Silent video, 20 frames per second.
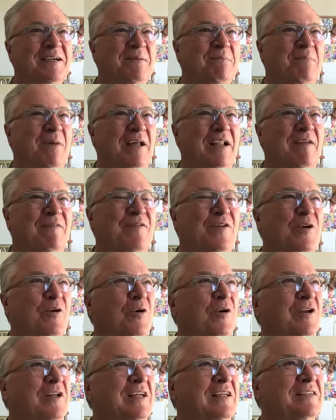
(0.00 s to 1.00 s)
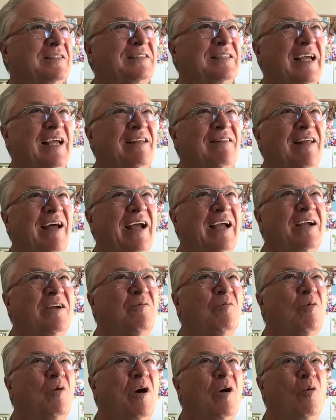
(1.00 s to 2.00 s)
But if you were to say like,
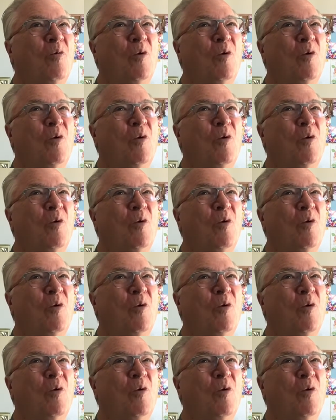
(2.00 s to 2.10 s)
well,